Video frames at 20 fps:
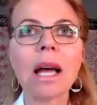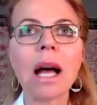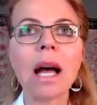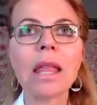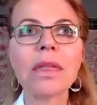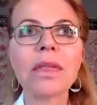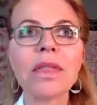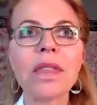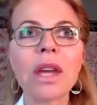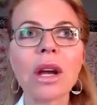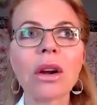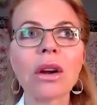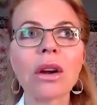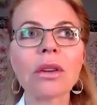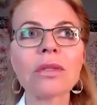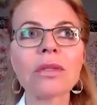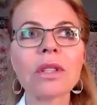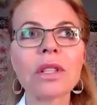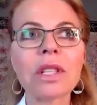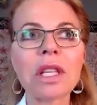
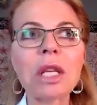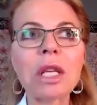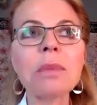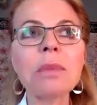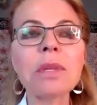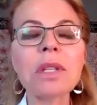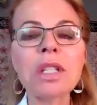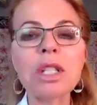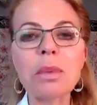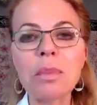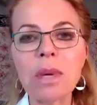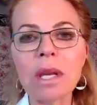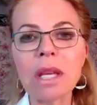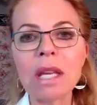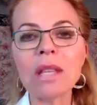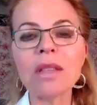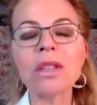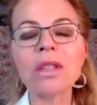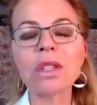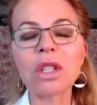there seems to
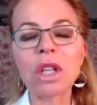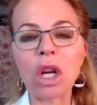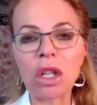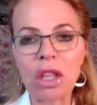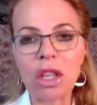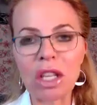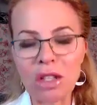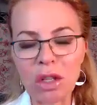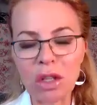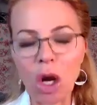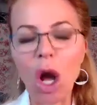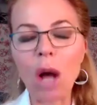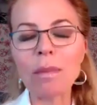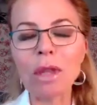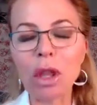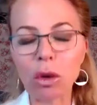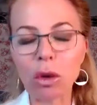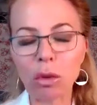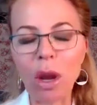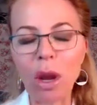be these common
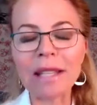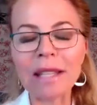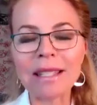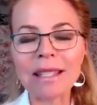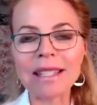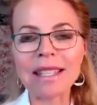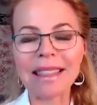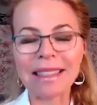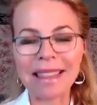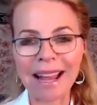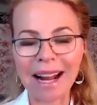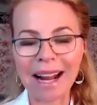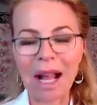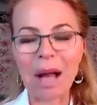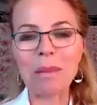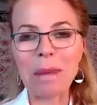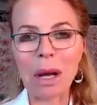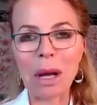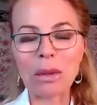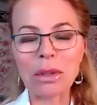threads that
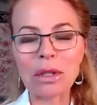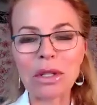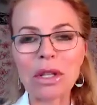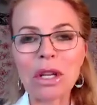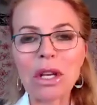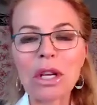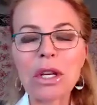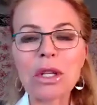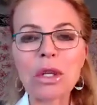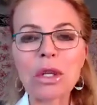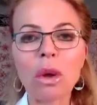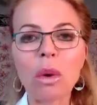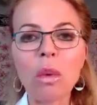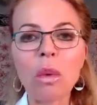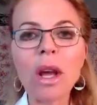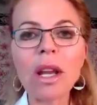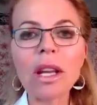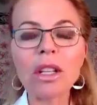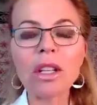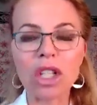come out. So I
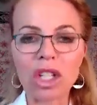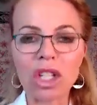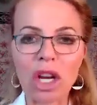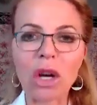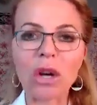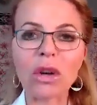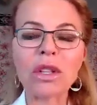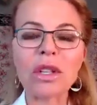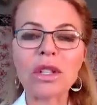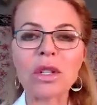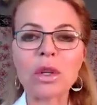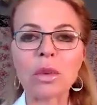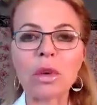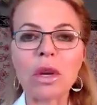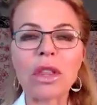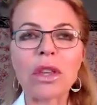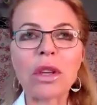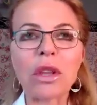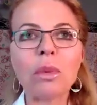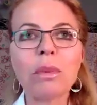want to share this
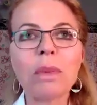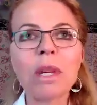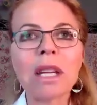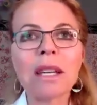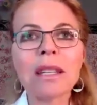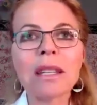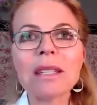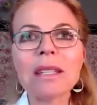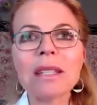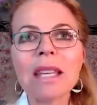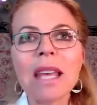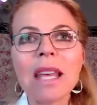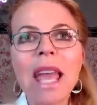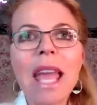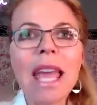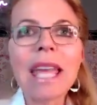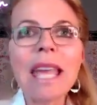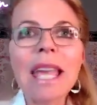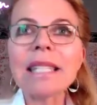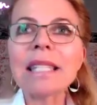with you because
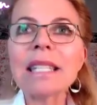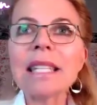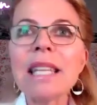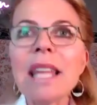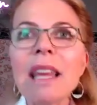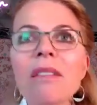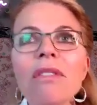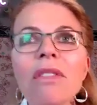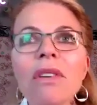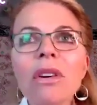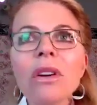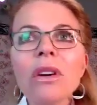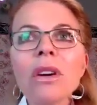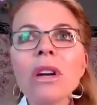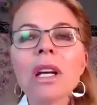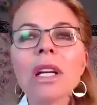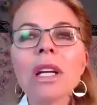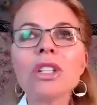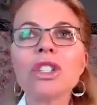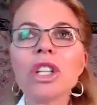it's never
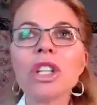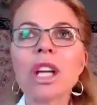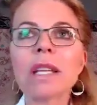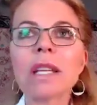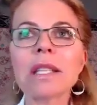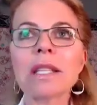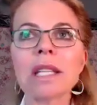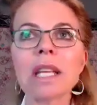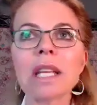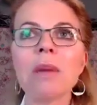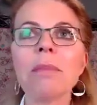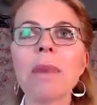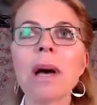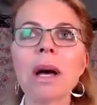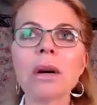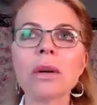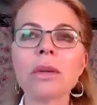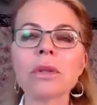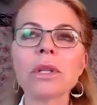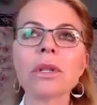just
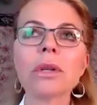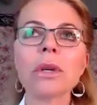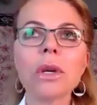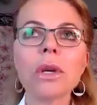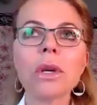about